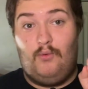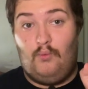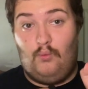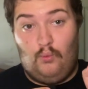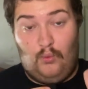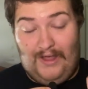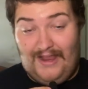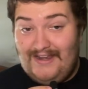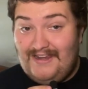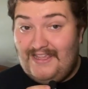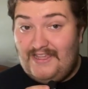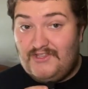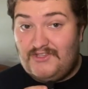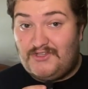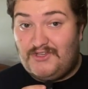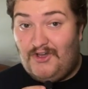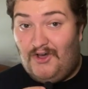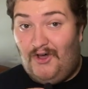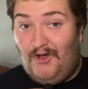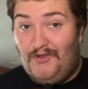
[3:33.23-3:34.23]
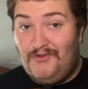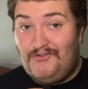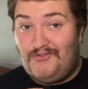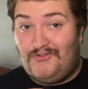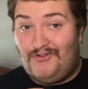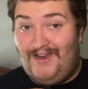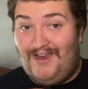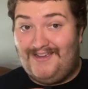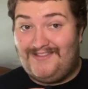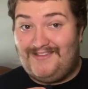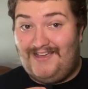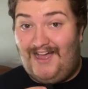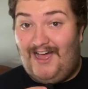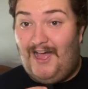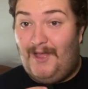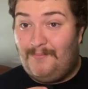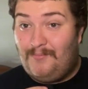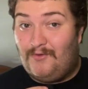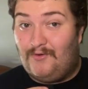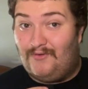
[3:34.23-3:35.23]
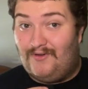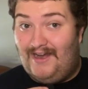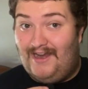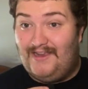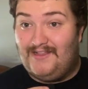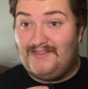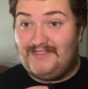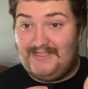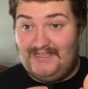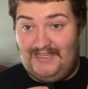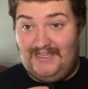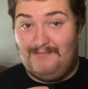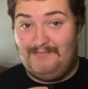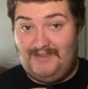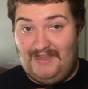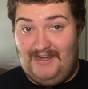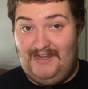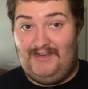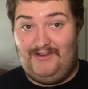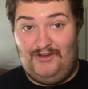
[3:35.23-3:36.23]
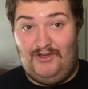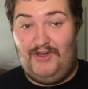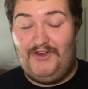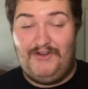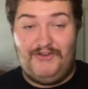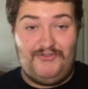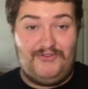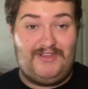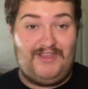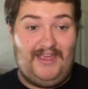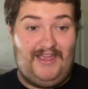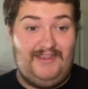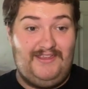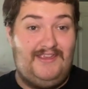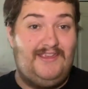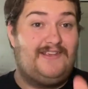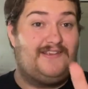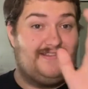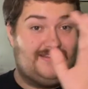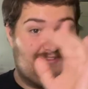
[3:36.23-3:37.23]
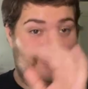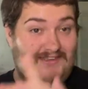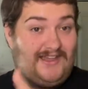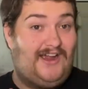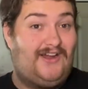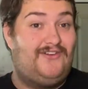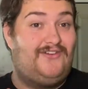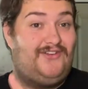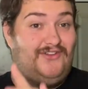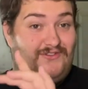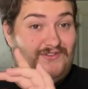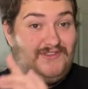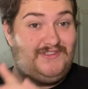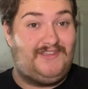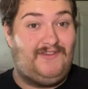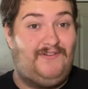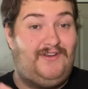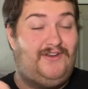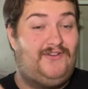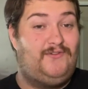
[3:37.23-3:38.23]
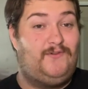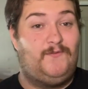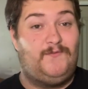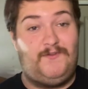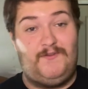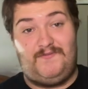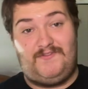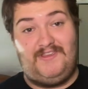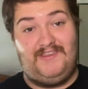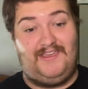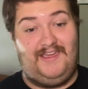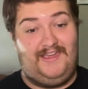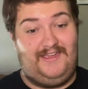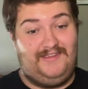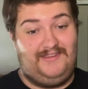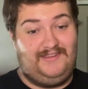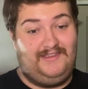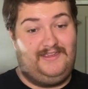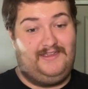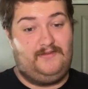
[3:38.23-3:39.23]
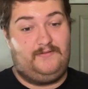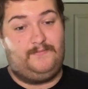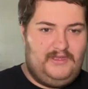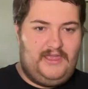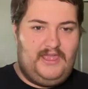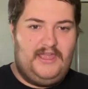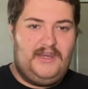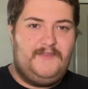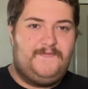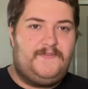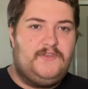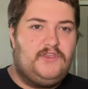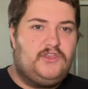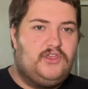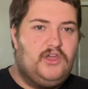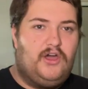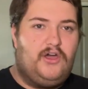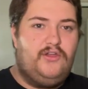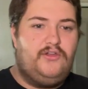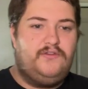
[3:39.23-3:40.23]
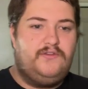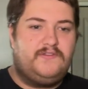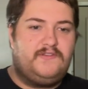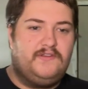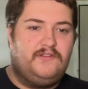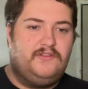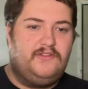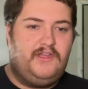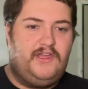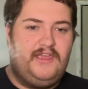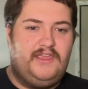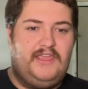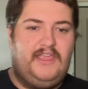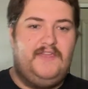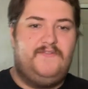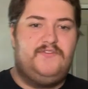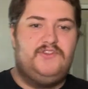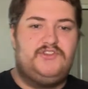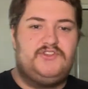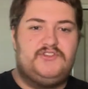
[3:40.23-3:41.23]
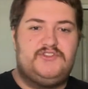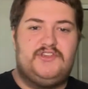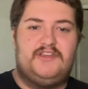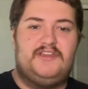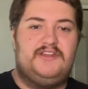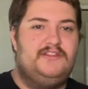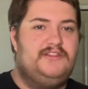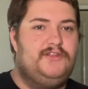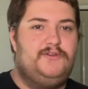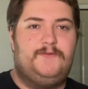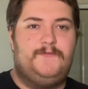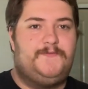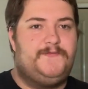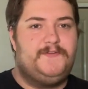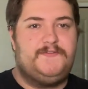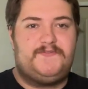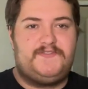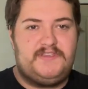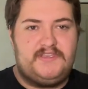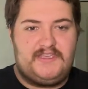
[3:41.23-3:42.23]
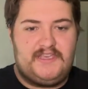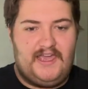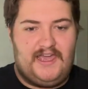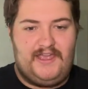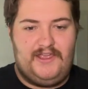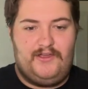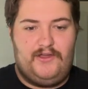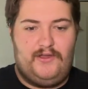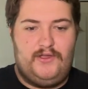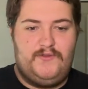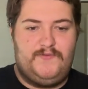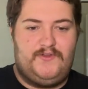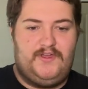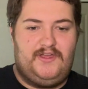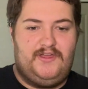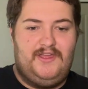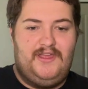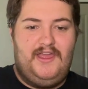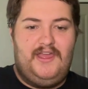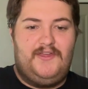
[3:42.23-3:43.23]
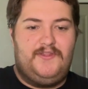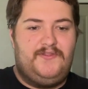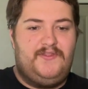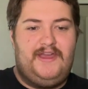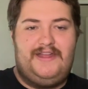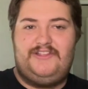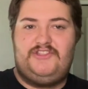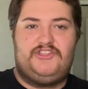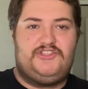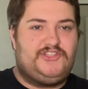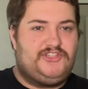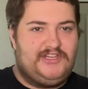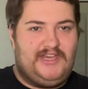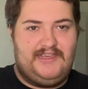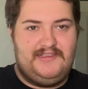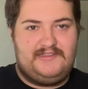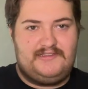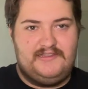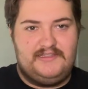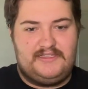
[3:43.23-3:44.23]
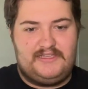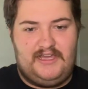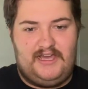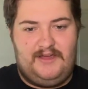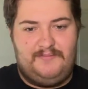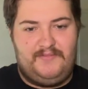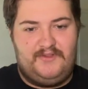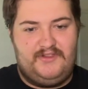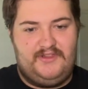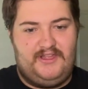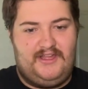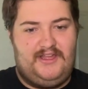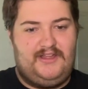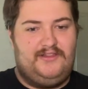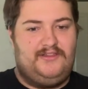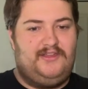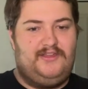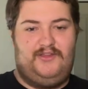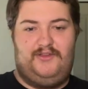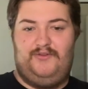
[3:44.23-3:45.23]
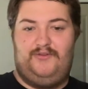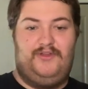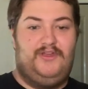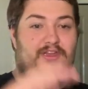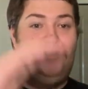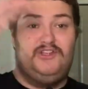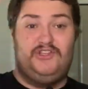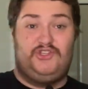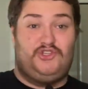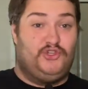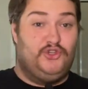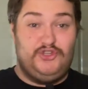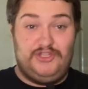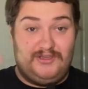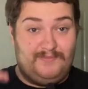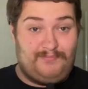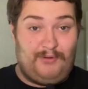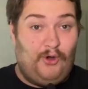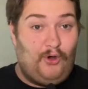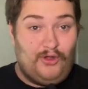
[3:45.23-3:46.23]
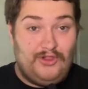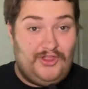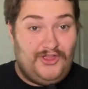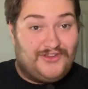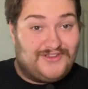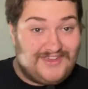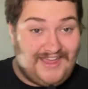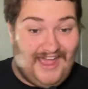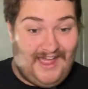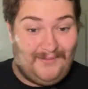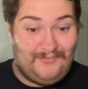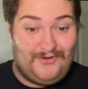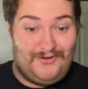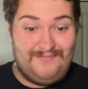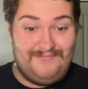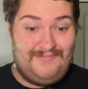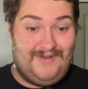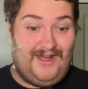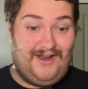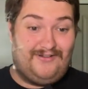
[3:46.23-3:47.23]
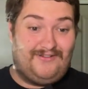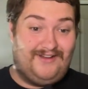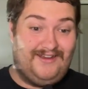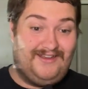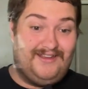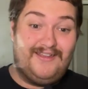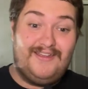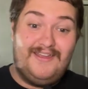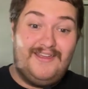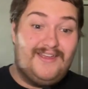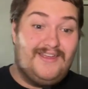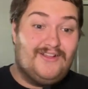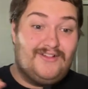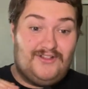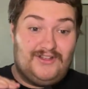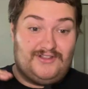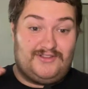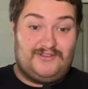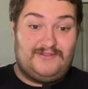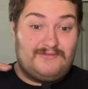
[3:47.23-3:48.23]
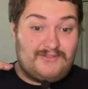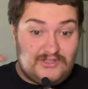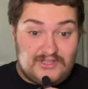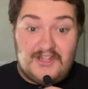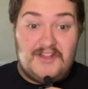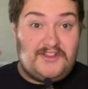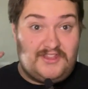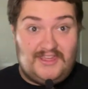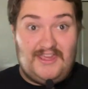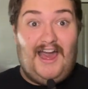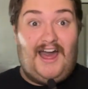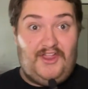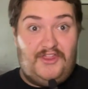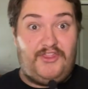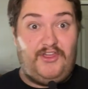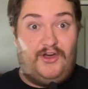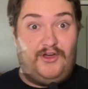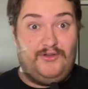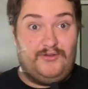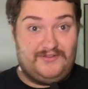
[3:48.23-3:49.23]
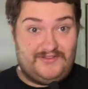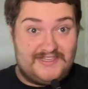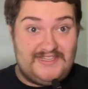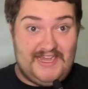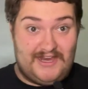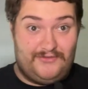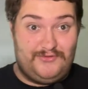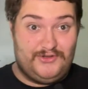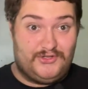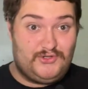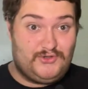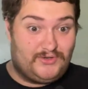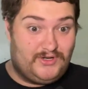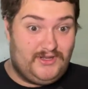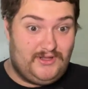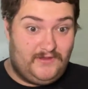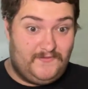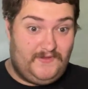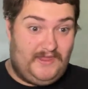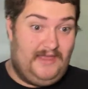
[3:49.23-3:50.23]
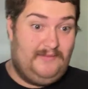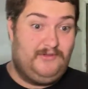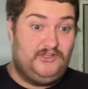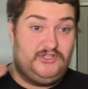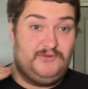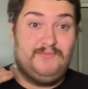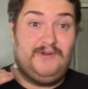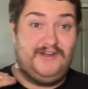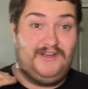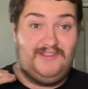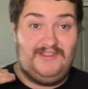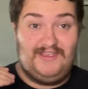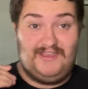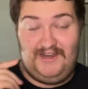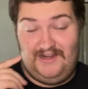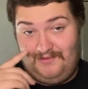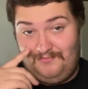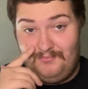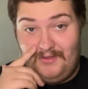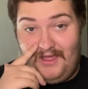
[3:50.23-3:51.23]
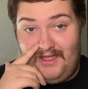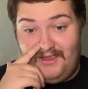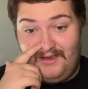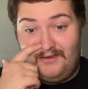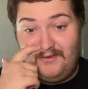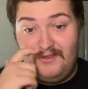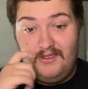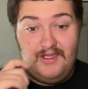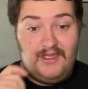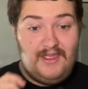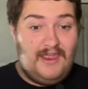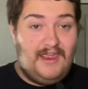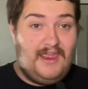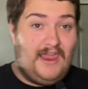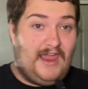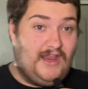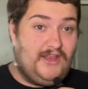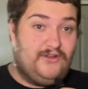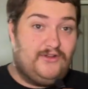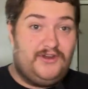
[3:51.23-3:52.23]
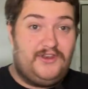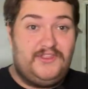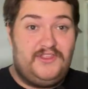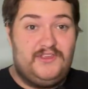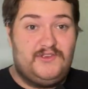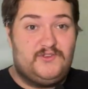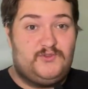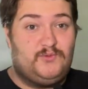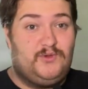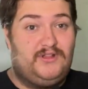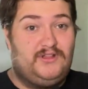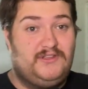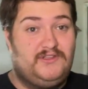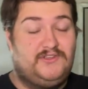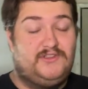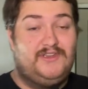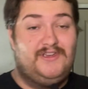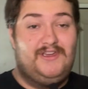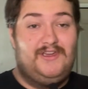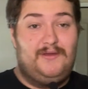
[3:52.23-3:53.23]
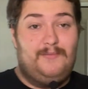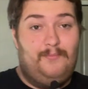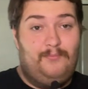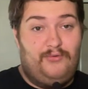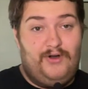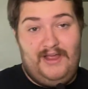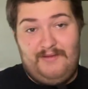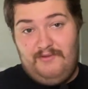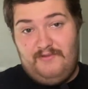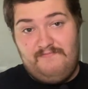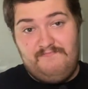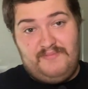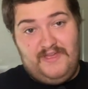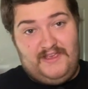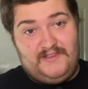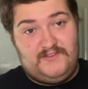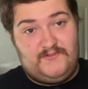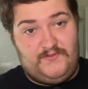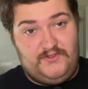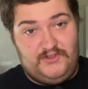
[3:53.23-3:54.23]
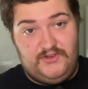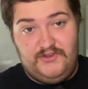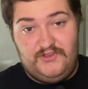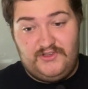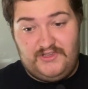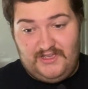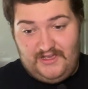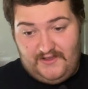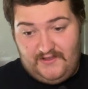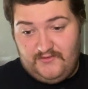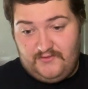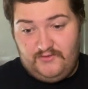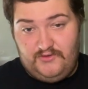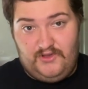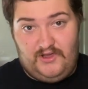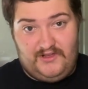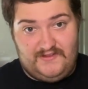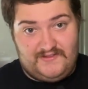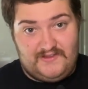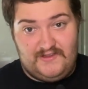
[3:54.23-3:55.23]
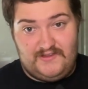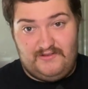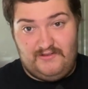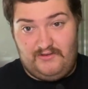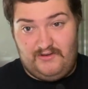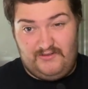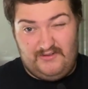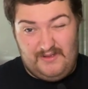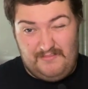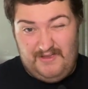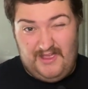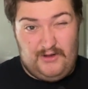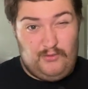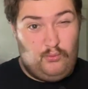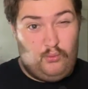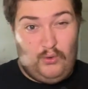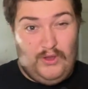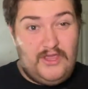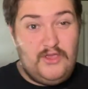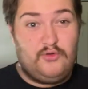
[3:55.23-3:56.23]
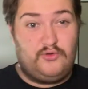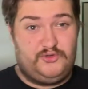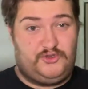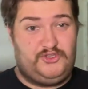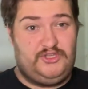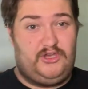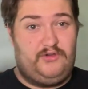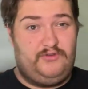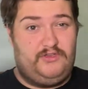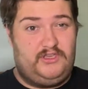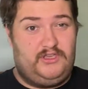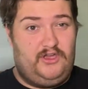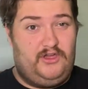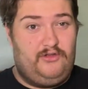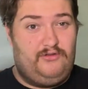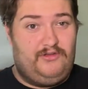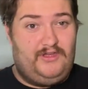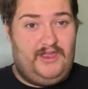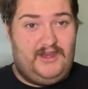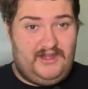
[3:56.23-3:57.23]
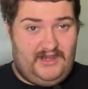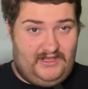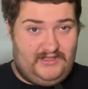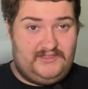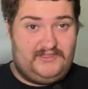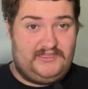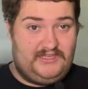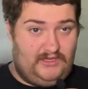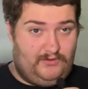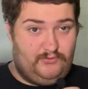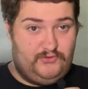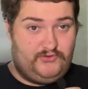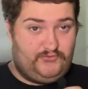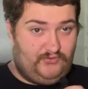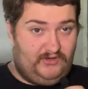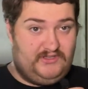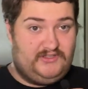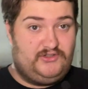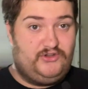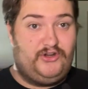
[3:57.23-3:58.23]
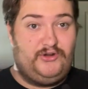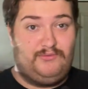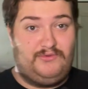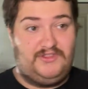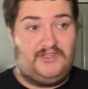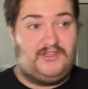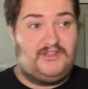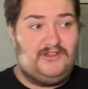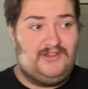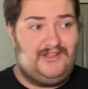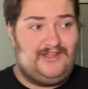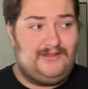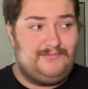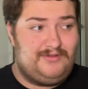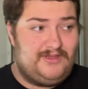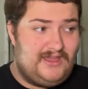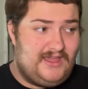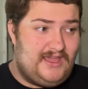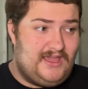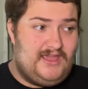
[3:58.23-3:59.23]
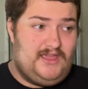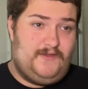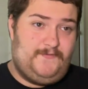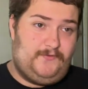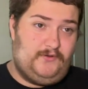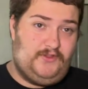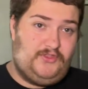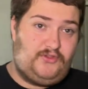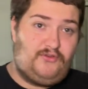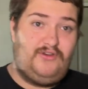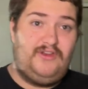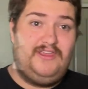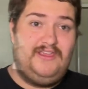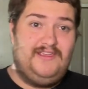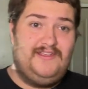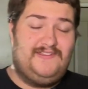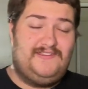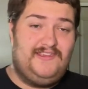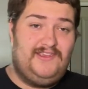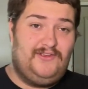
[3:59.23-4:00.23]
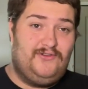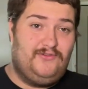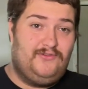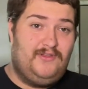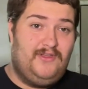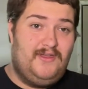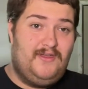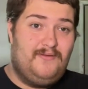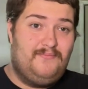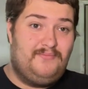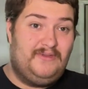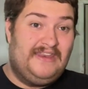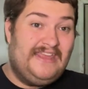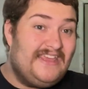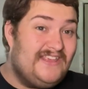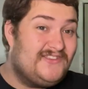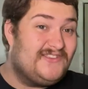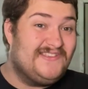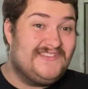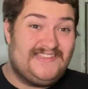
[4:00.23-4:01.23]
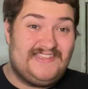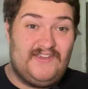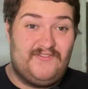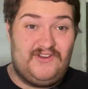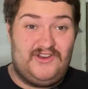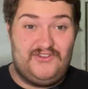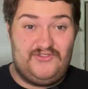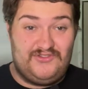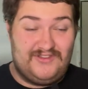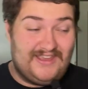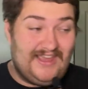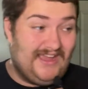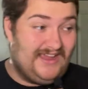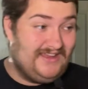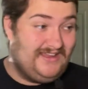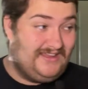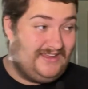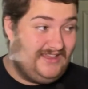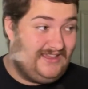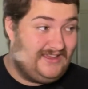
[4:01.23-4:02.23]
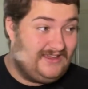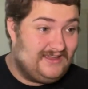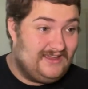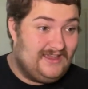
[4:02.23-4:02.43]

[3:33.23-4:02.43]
when his contract upgrades to him getting 900k a year, because he's currently on 750k a year. And if you go to, like, even just like a little 50k over, that's Jason Taumalolo, Junior Paulo, Cameron Murray, like Gutho territory of how much money they're getting paid. And you got to think as well, is Bramham Best for the Newcastle Knights, about a week or so ago, announced he was re-signing with the club for a three-year deal. But he's on 700k a year.